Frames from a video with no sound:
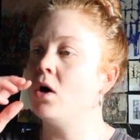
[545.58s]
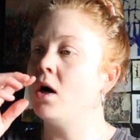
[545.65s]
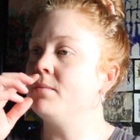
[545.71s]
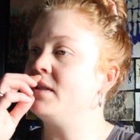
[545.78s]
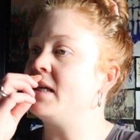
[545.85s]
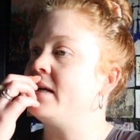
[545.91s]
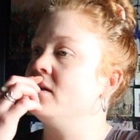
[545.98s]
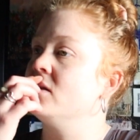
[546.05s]

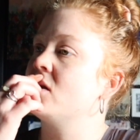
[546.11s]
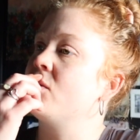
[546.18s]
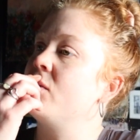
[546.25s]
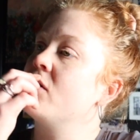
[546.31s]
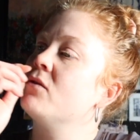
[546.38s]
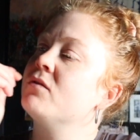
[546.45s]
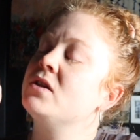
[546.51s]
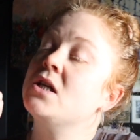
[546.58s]
updates? So we've
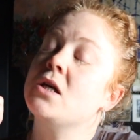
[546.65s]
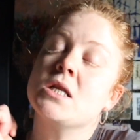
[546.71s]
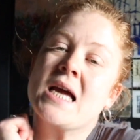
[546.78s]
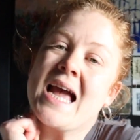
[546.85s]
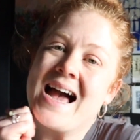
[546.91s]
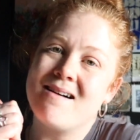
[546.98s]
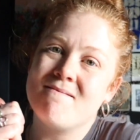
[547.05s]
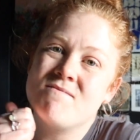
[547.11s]
got done the
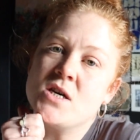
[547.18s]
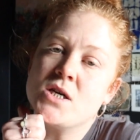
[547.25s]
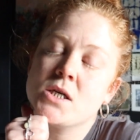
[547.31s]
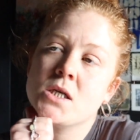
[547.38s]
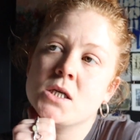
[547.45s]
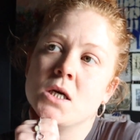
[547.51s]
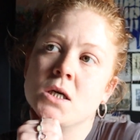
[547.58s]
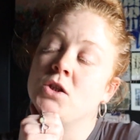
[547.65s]

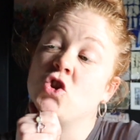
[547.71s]
canvas,